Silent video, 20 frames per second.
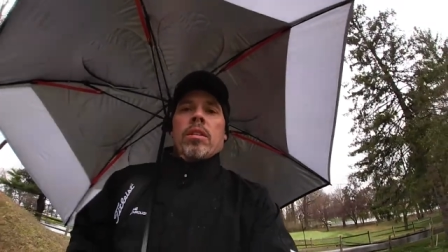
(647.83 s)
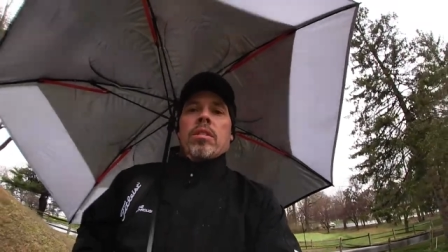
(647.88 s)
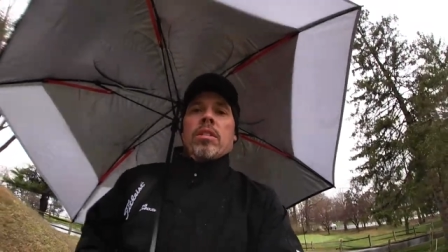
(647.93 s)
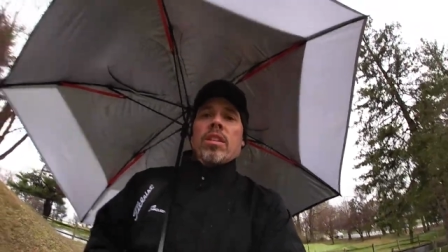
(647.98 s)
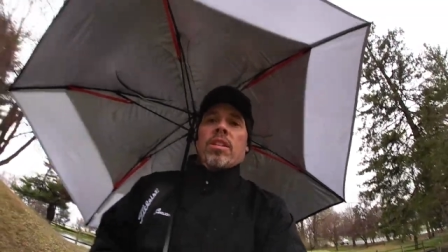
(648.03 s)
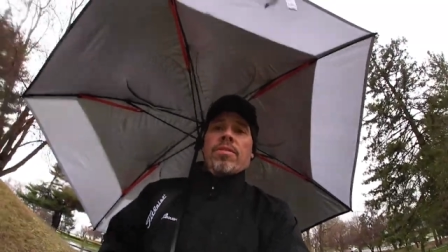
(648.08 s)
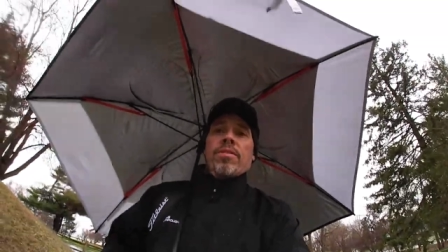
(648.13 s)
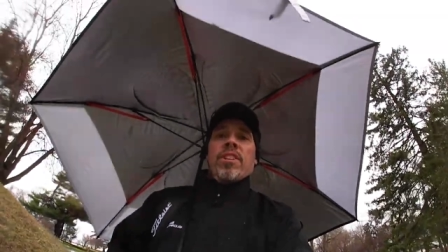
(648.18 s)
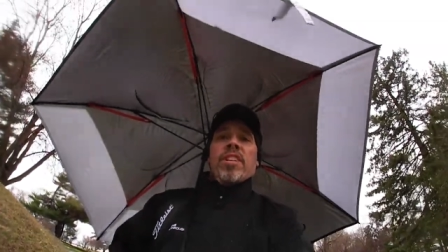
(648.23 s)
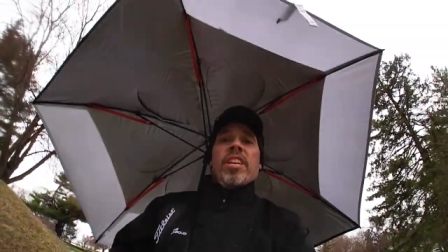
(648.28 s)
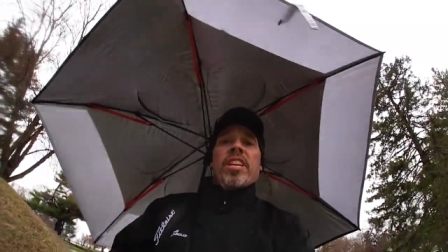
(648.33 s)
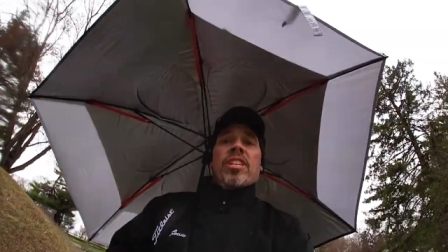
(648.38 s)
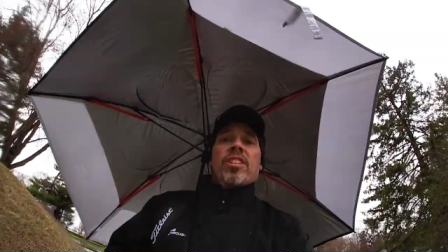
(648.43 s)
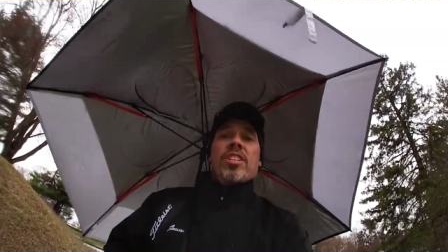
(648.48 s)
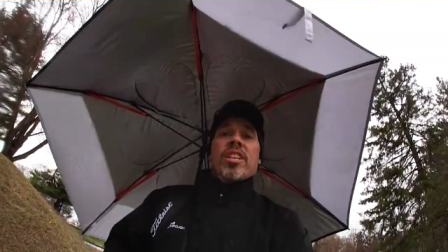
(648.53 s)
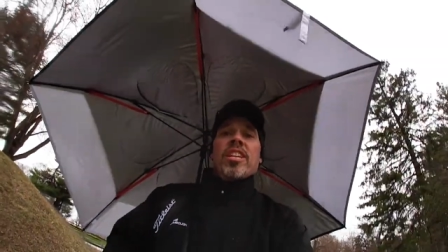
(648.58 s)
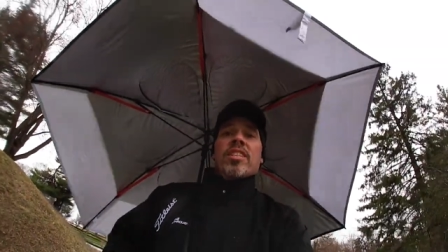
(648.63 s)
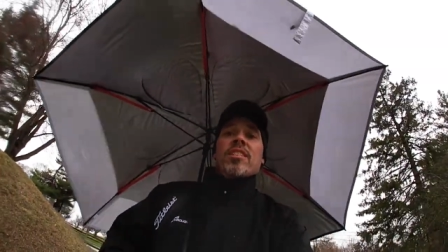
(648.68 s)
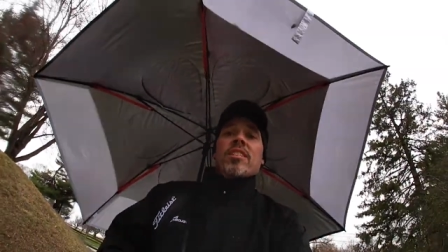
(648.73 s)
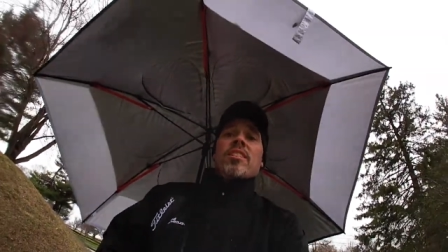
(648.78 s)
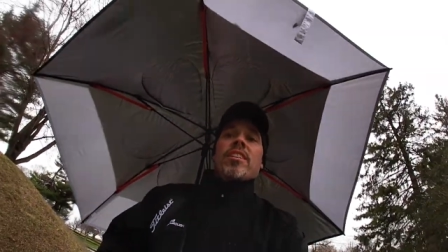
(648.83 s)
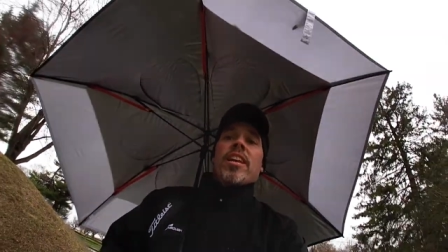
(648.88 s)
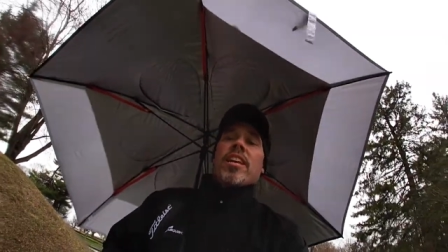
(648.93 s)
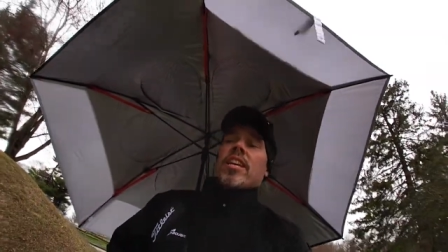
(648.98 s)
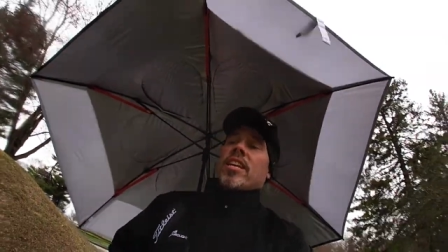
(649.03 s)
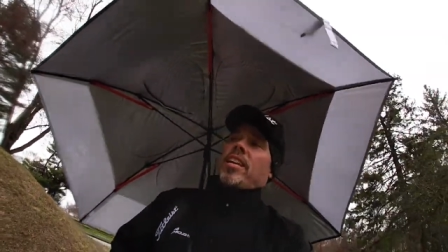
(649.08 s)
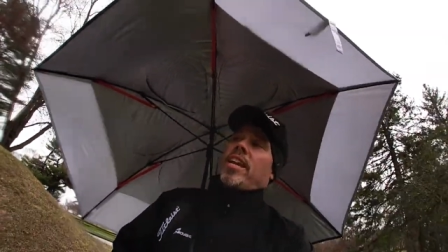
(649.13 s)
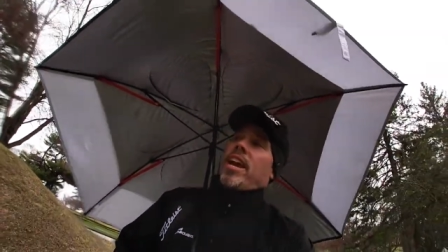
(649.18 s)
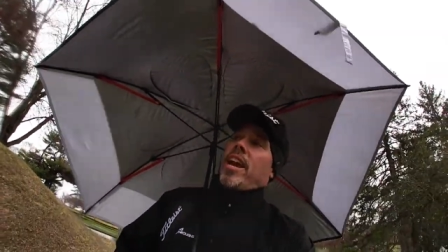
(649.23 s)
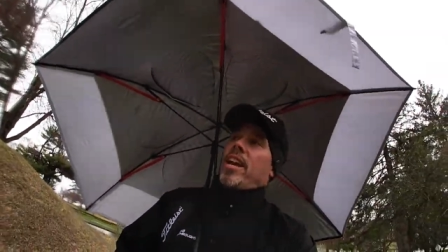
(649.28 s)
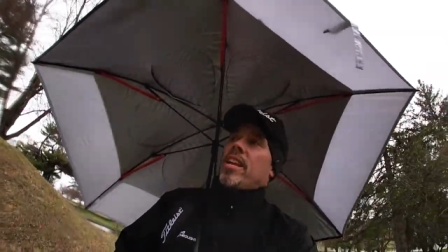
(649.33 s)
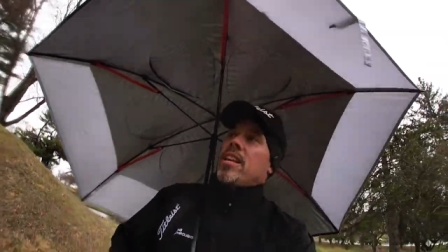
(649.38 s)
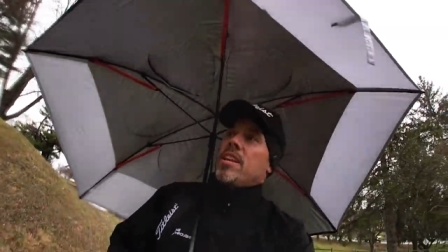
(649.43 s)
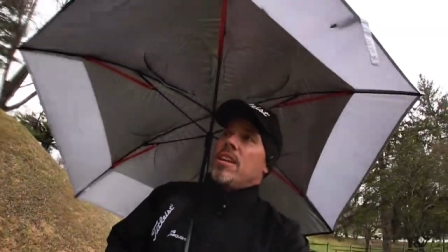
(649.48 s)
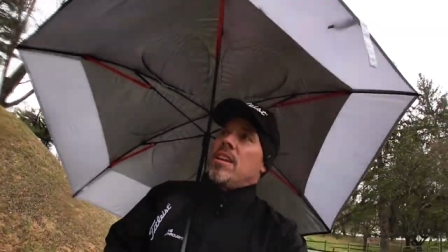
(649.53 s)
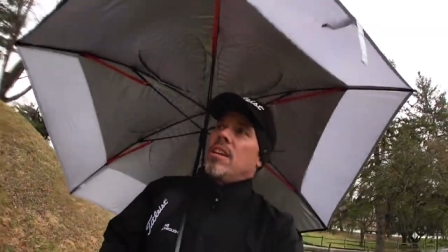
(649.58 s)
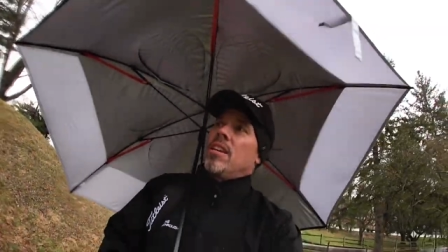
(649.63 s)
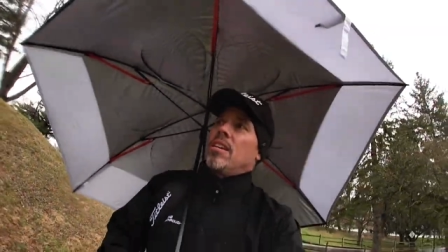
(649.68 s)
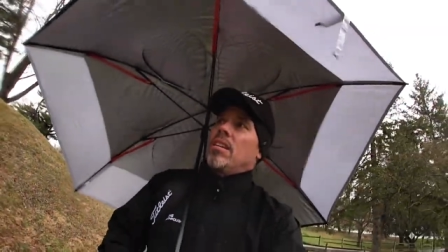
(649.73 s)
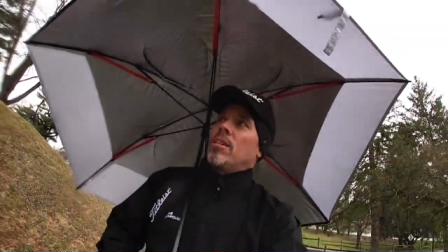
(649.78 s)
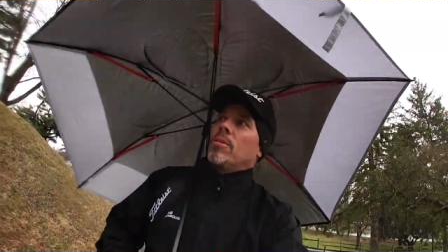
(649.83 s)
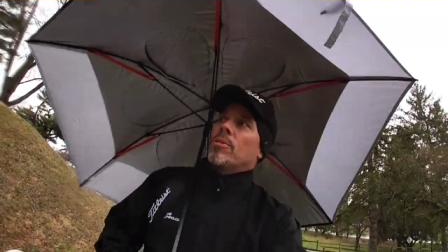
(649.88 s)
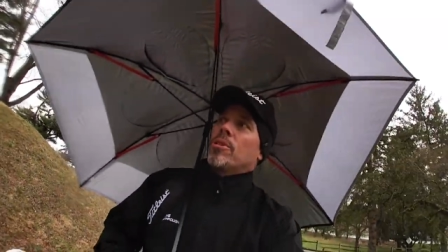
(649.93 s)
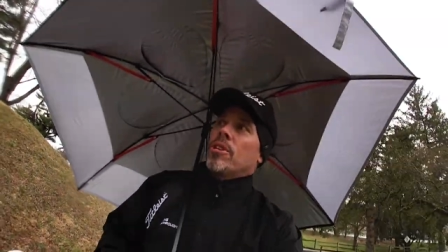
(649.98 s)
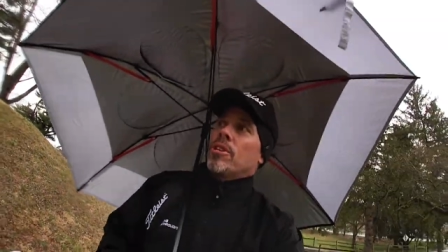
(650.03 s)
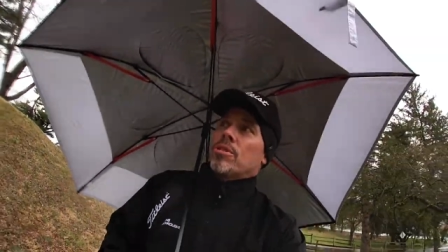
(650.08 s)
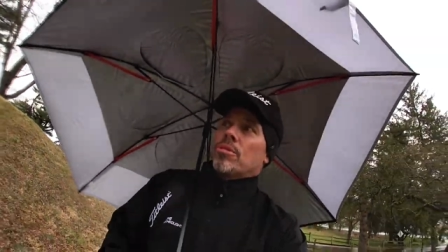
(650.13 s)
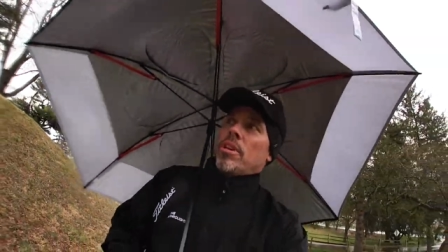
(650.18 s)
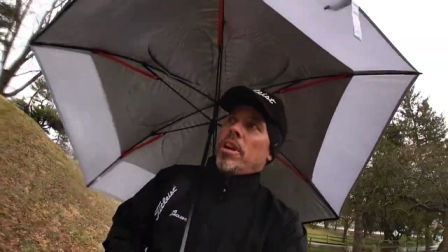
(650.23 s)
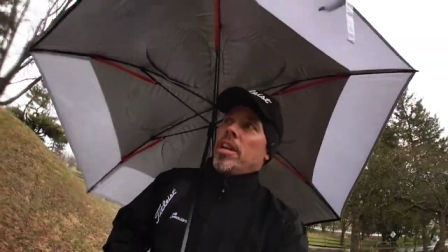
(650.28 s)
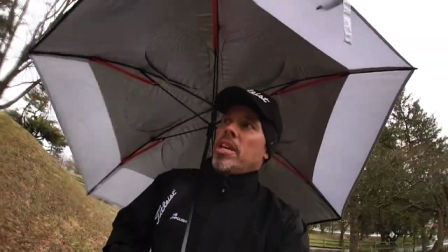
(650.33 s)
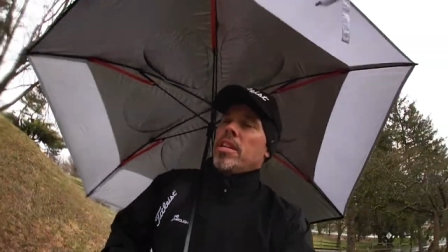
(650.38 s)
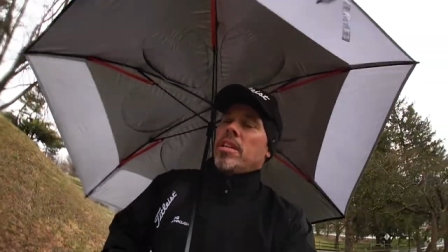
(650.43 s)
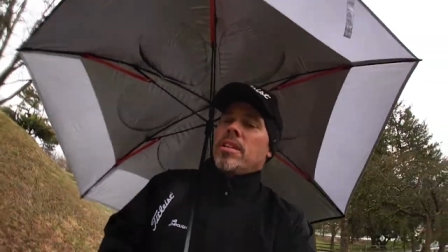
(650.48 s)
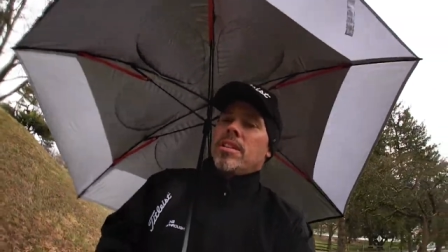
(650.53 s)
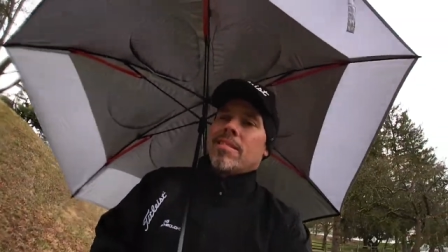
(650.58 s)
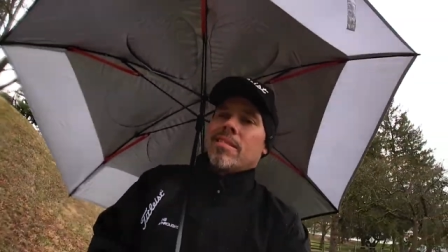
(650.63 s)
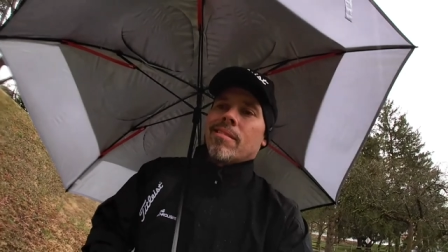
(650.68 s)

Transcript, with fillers: So if you get a chance to take a caddy when you're training,